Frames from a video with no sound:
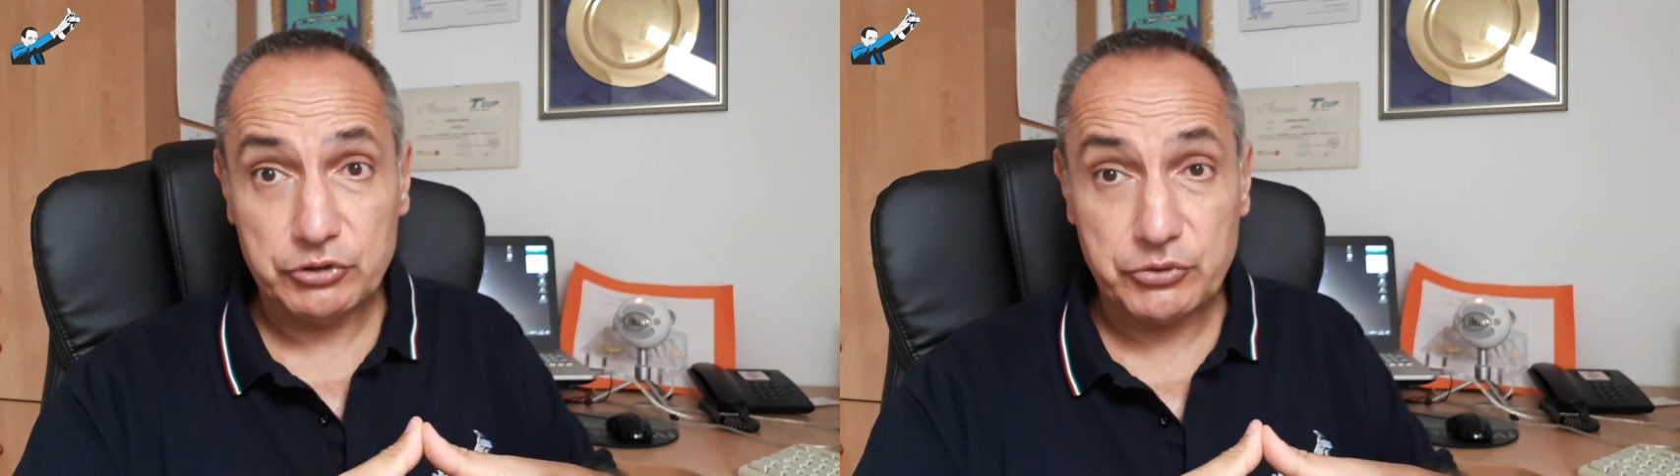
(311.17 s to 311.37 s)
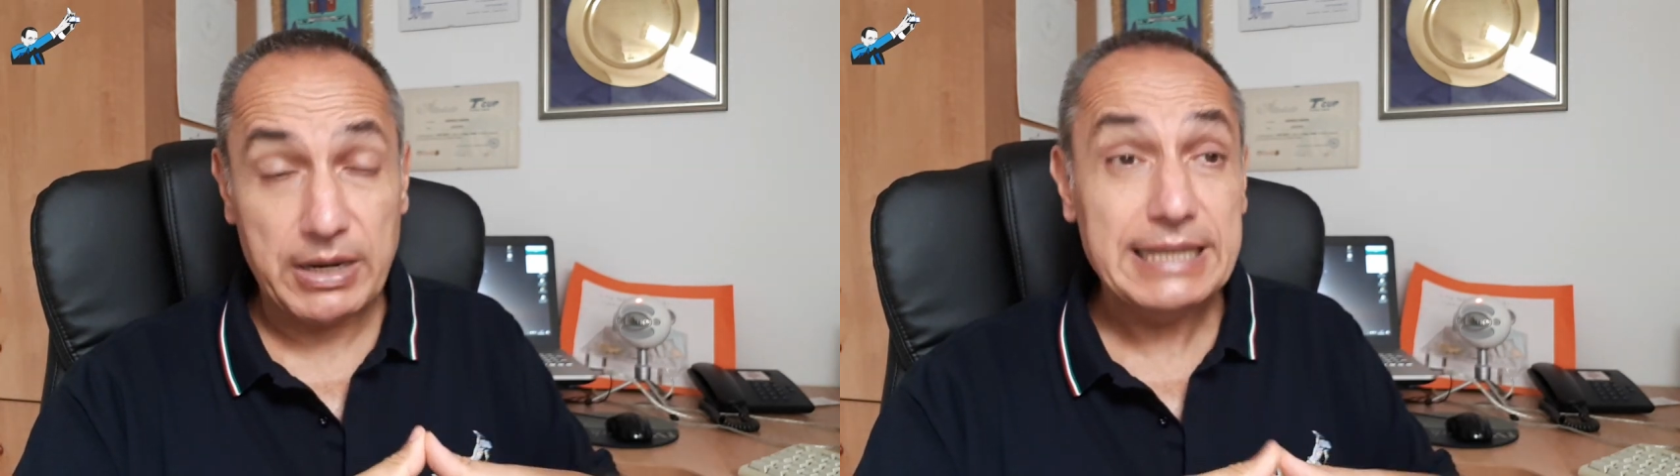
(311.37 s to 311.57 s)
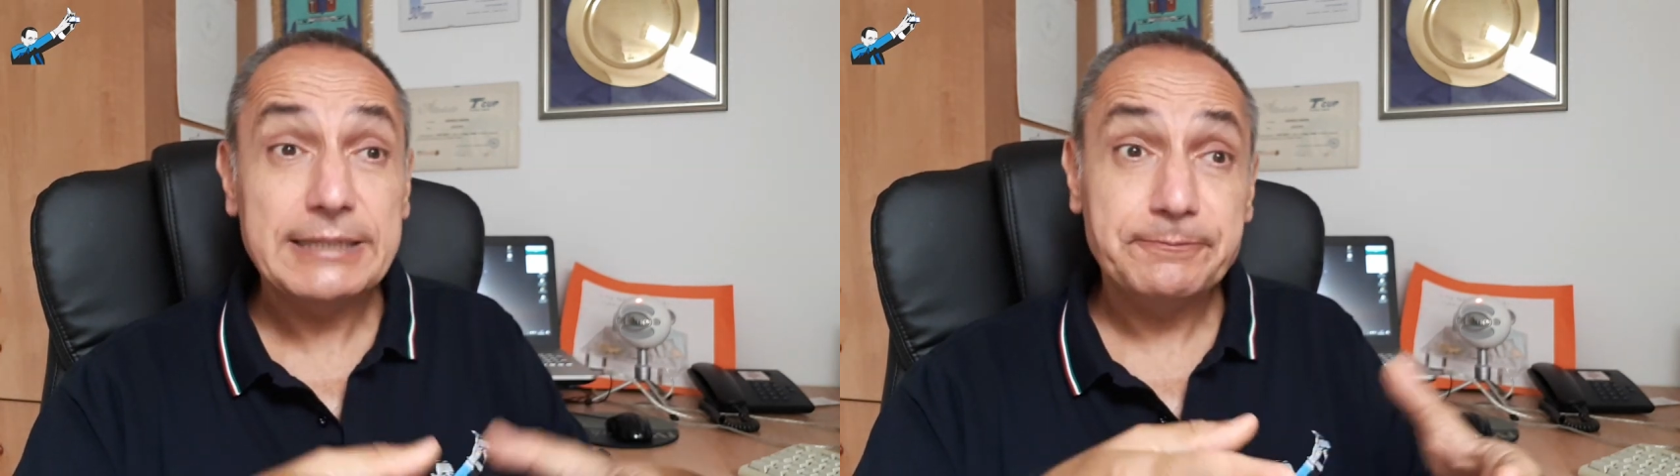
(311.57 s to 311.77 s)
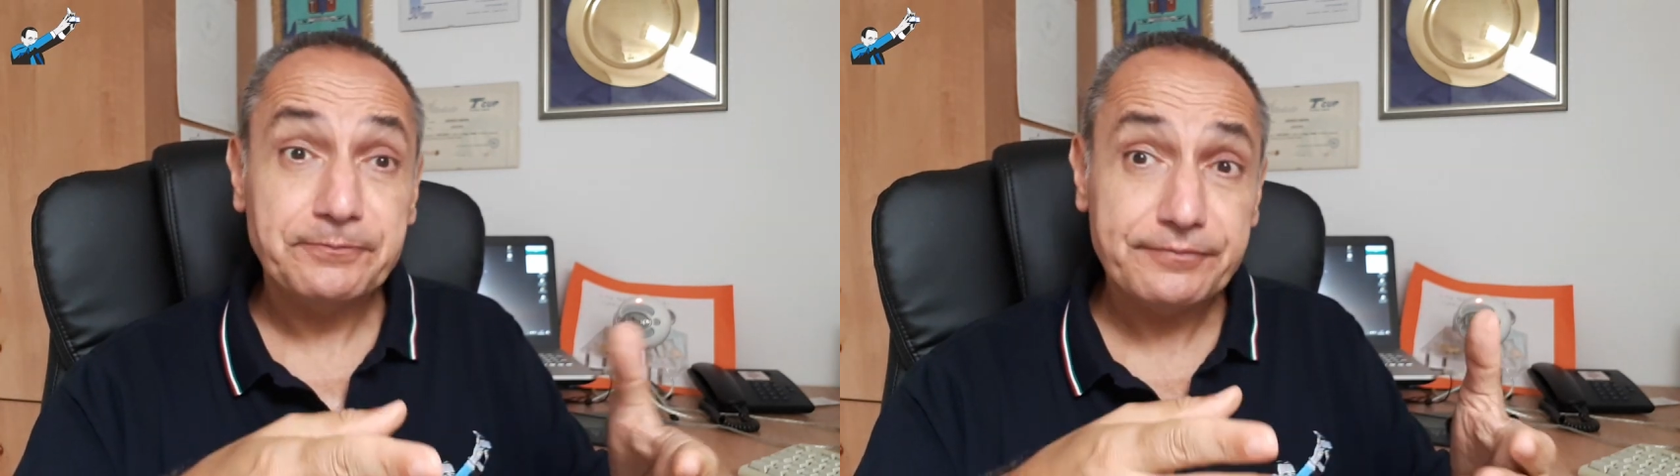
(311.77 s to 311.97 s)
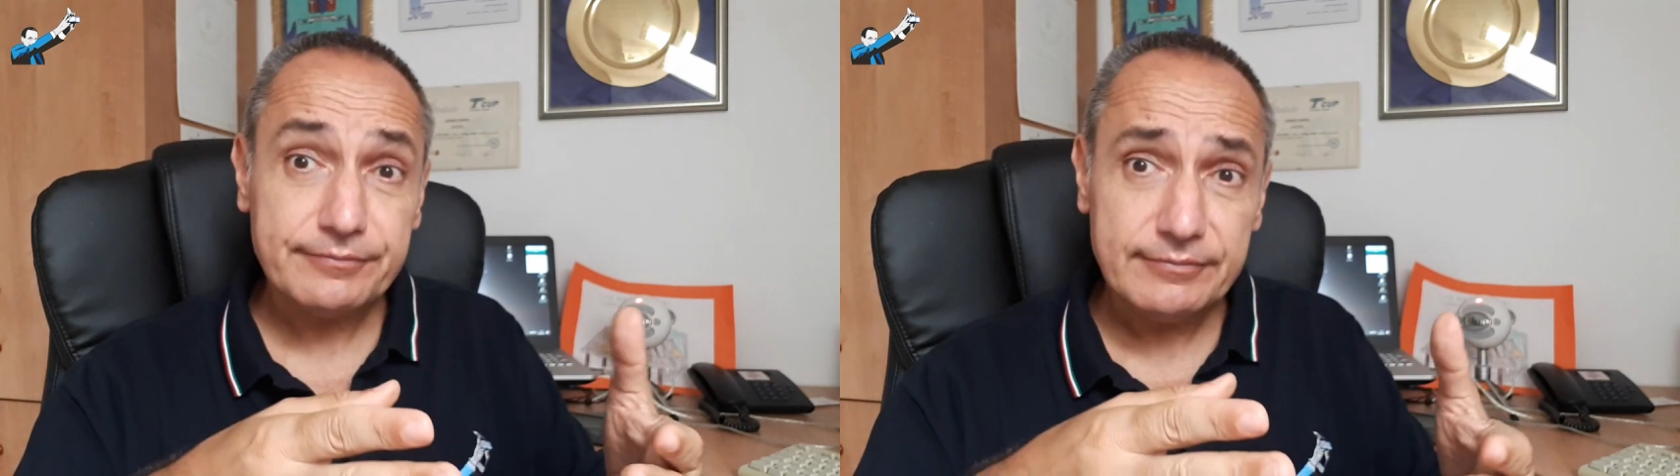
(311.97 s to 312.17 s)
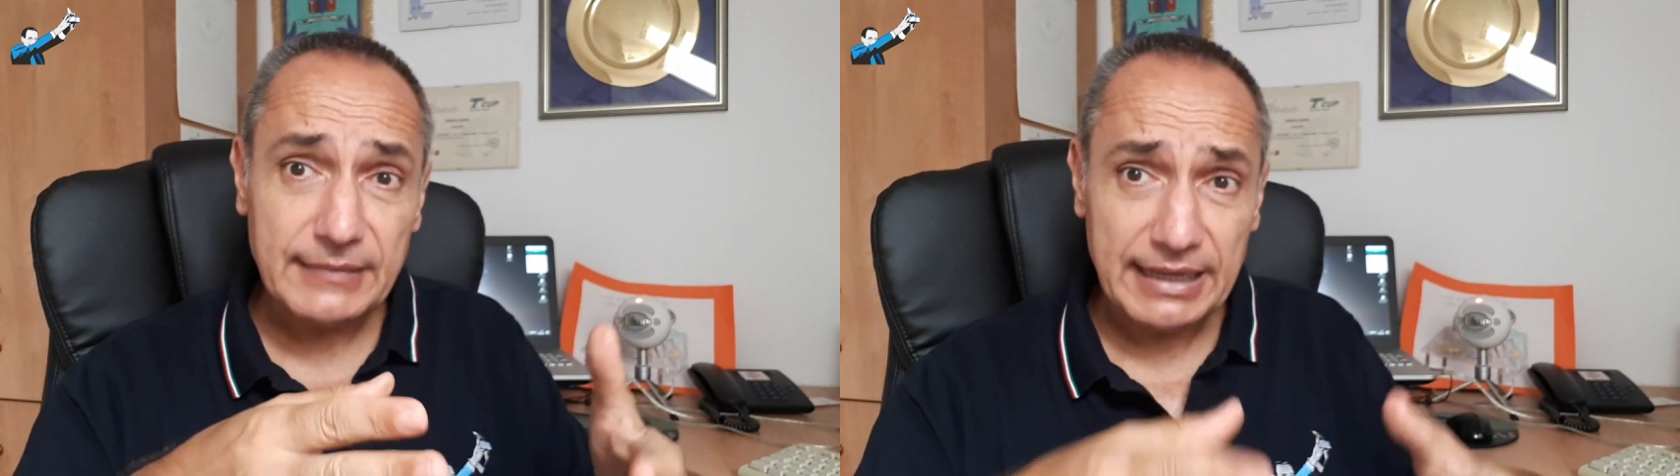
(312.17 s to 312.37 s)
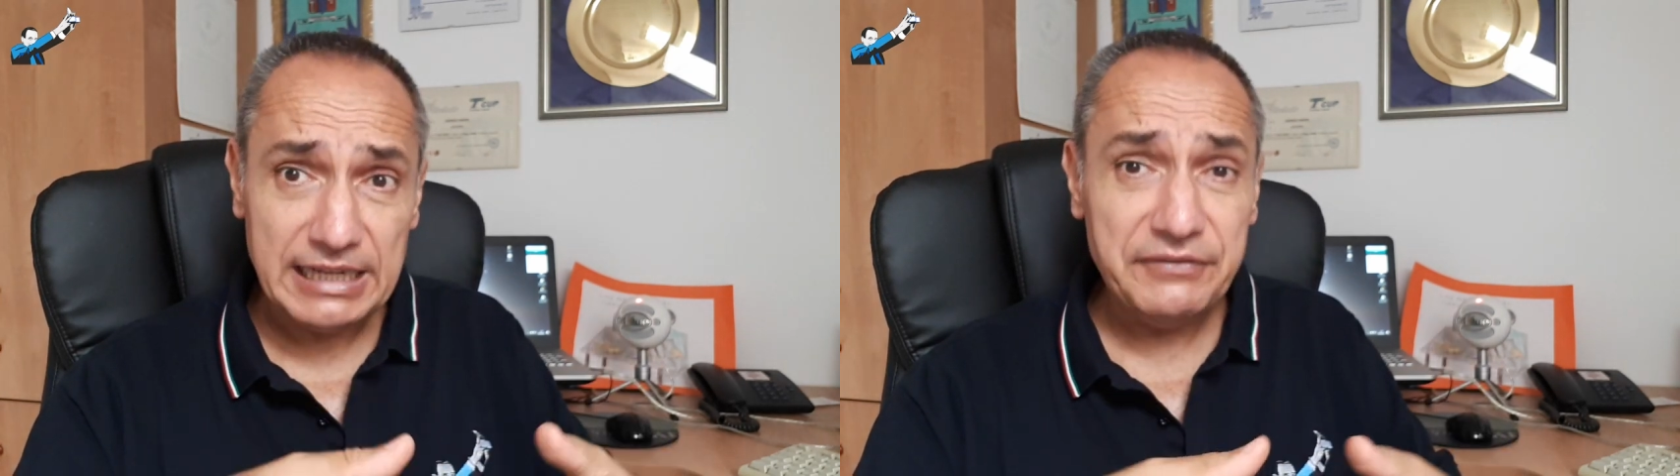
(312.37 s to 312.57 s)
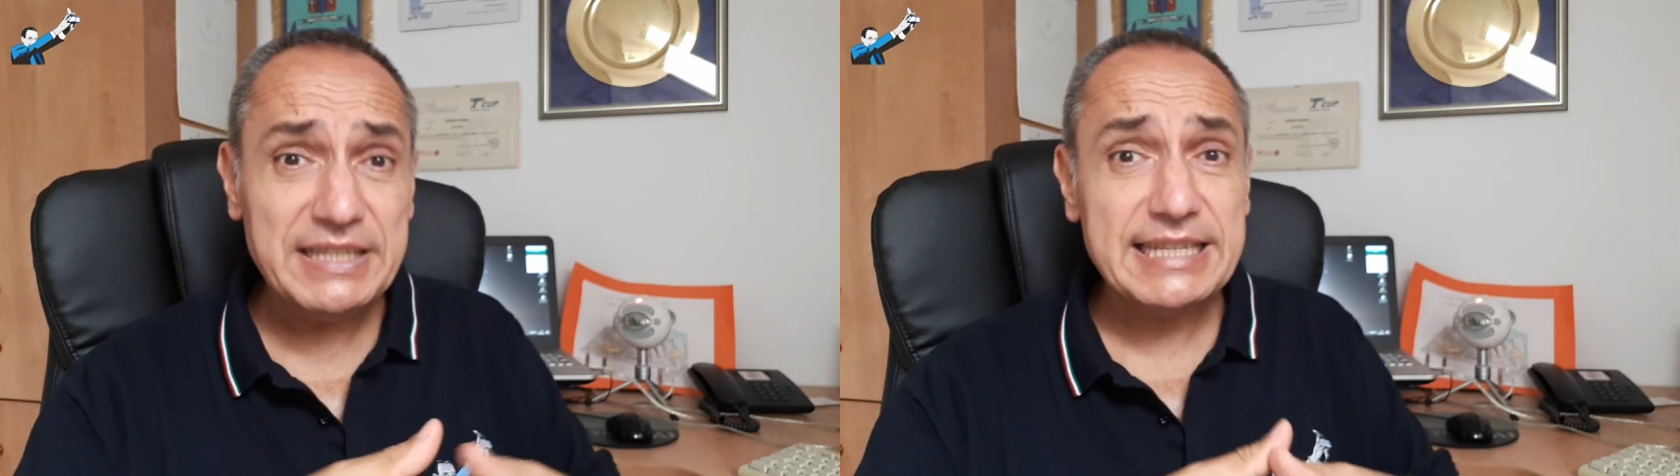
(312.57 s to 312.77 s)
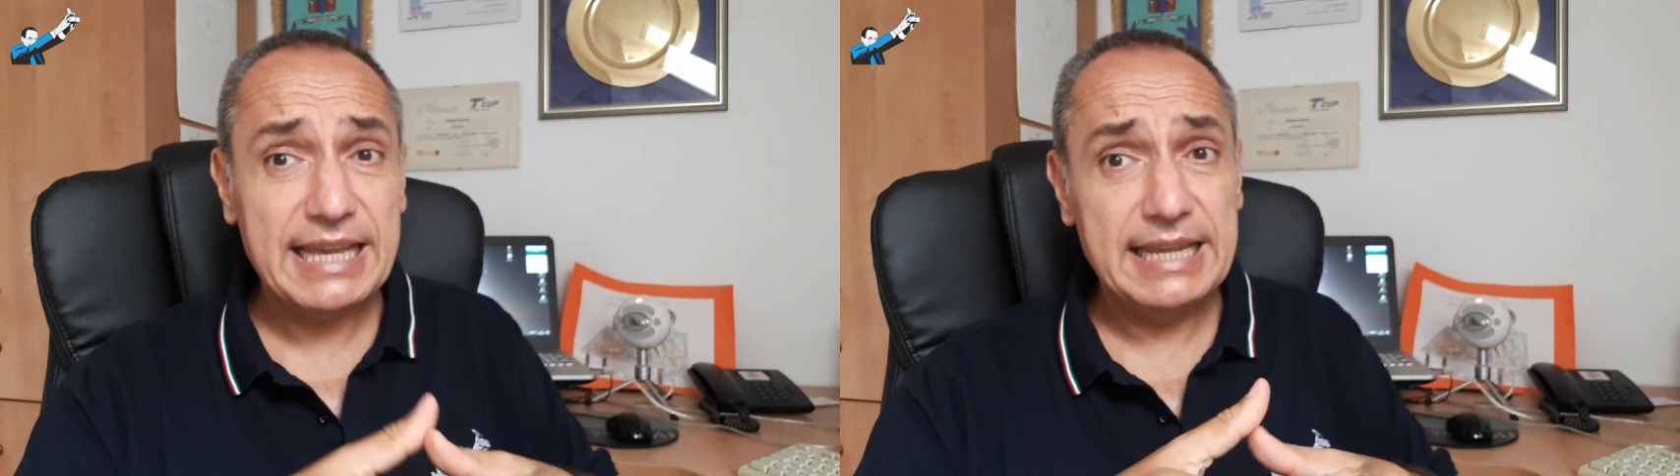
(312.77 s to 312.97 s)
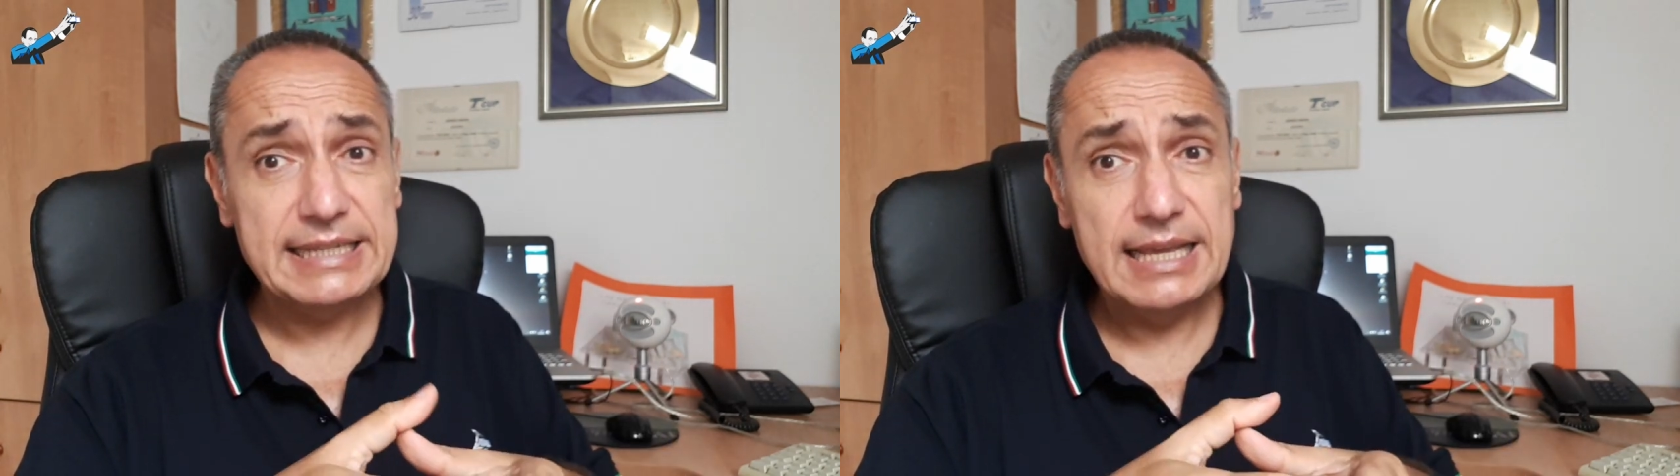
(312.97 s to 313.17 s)
trade and in this
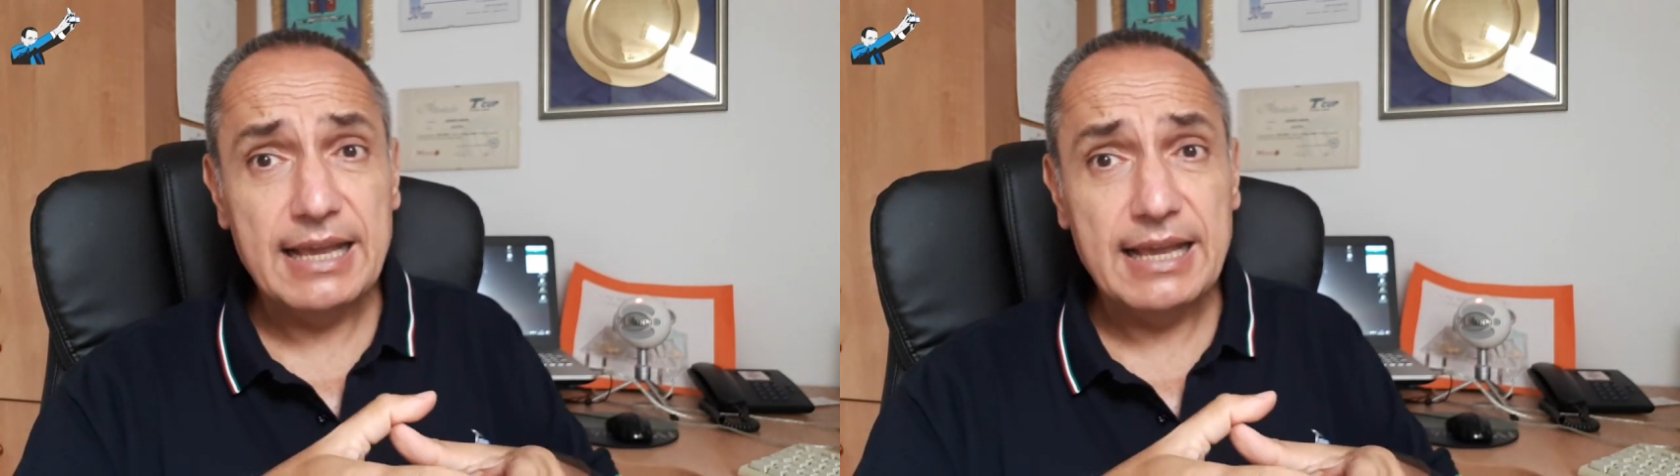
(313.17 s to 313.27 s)
case,